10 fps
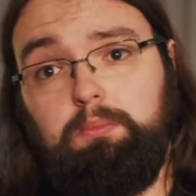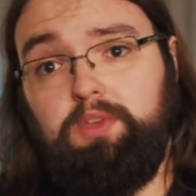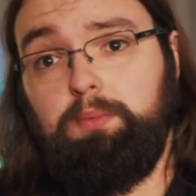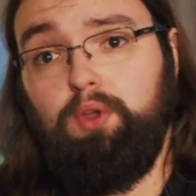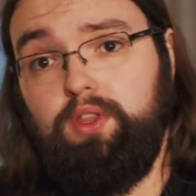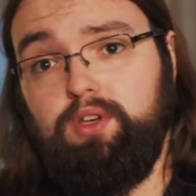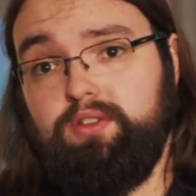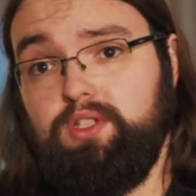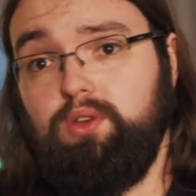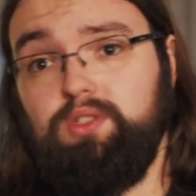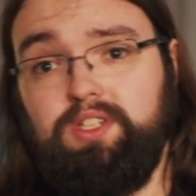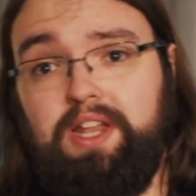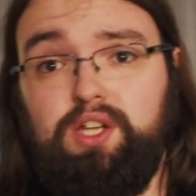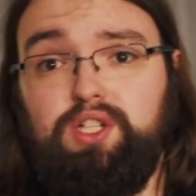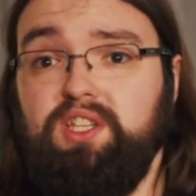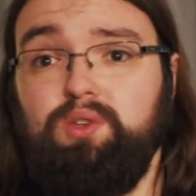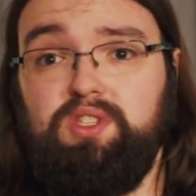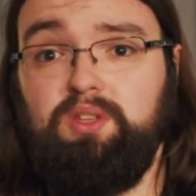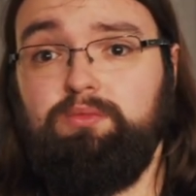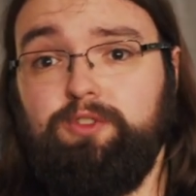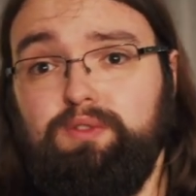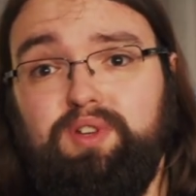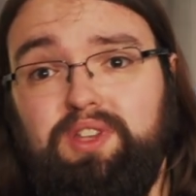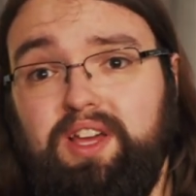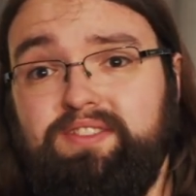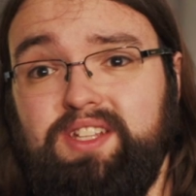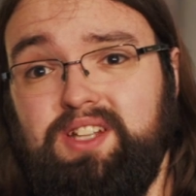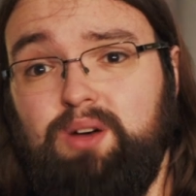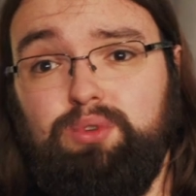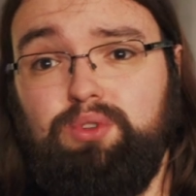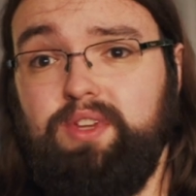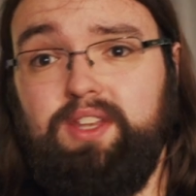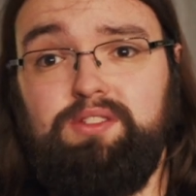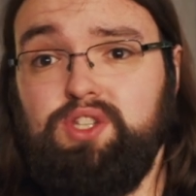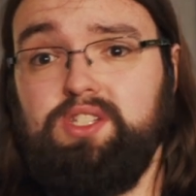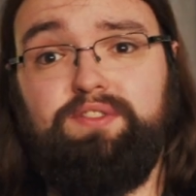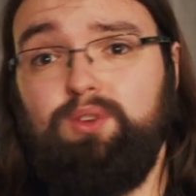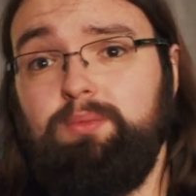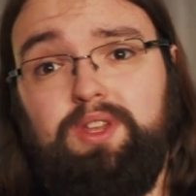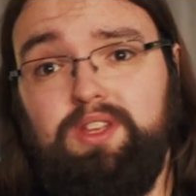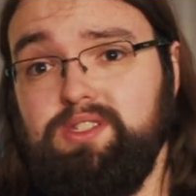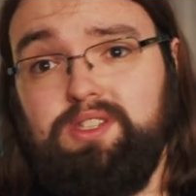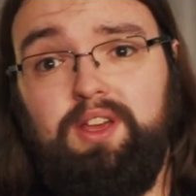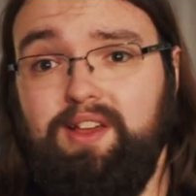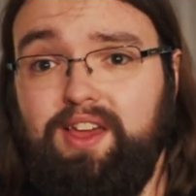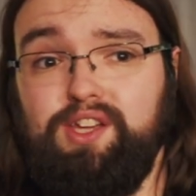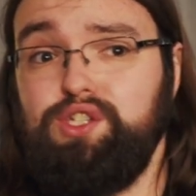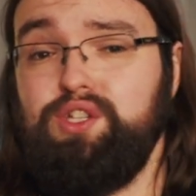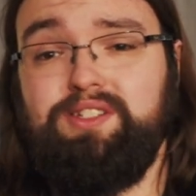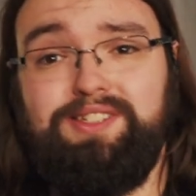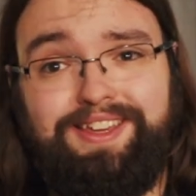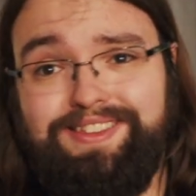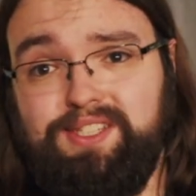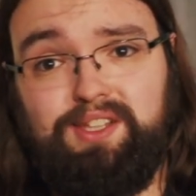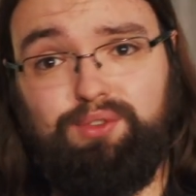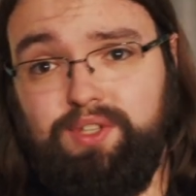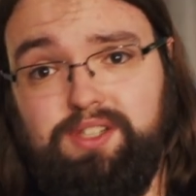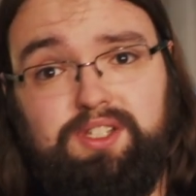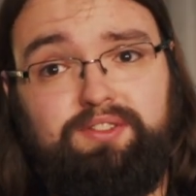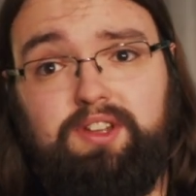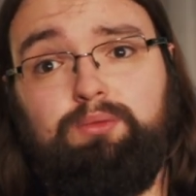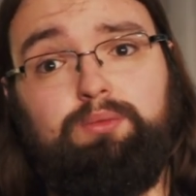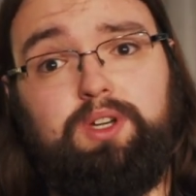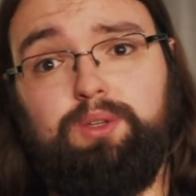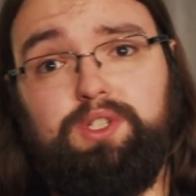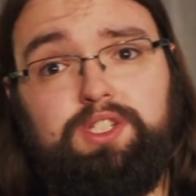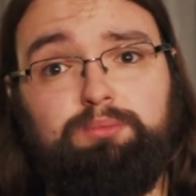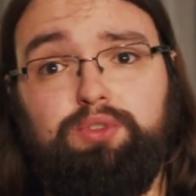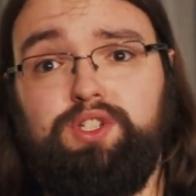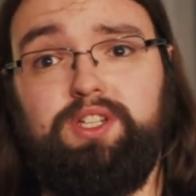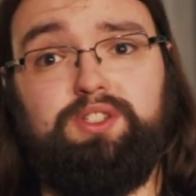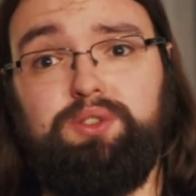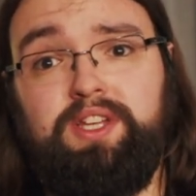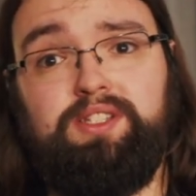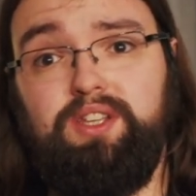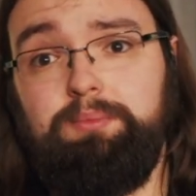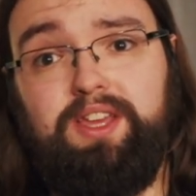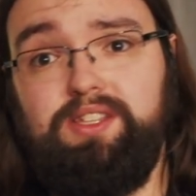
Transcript: deploy those results and actually use them for a real life example in just a few minutes. It shouldn't take the several days of development work, which some projects do tend to